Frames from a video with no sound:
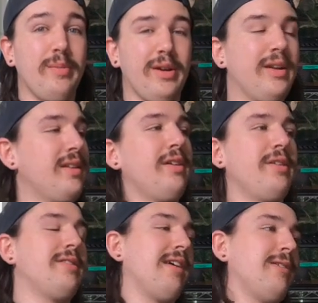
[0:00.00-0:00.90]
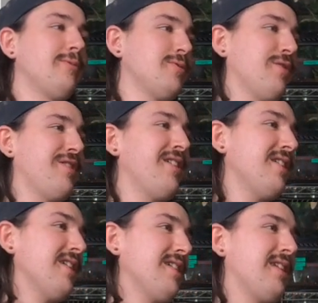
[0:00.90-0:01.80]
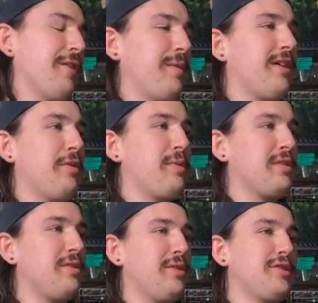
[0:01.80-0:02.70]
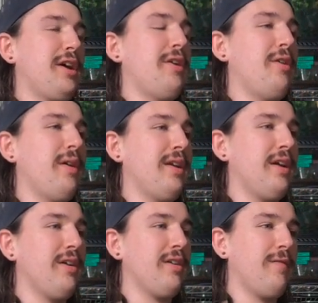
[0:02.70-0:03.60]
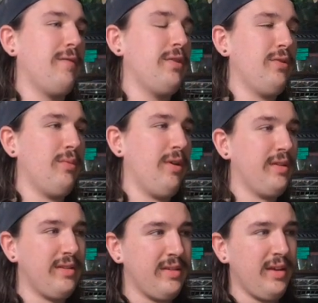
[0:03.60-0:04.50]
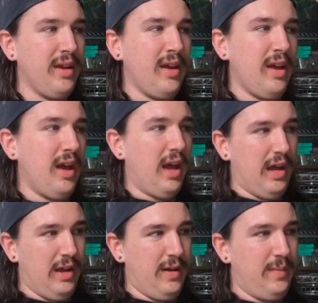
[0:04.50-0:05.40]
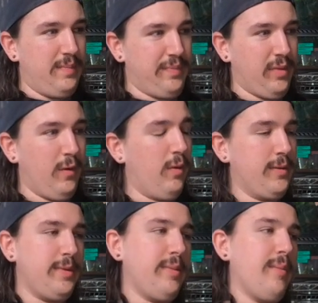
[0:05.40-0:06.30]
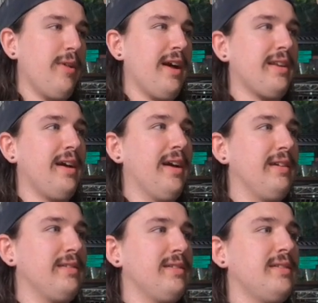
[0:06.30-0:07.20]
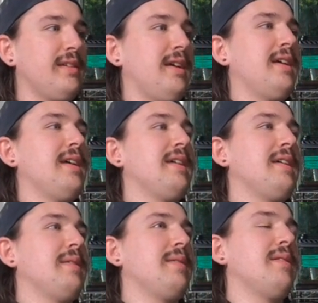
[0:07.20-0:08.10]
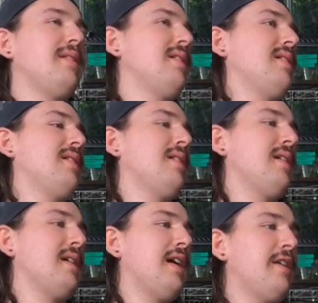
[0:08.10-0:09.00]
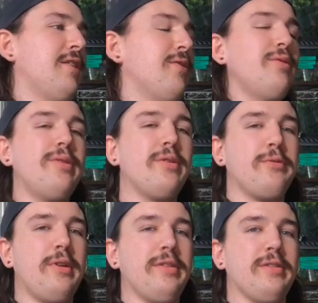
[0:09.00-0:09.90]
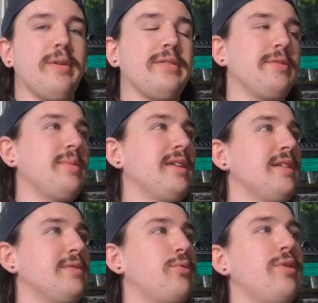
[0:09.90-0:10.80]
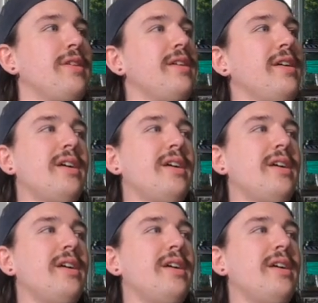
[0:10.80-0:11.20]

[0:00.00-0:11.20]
I'm not going to tell you exactly which one. That'll be coming to the channel in a few months. One will be my Black Knights, and I don't know. Who knows what else the rest will be at this point.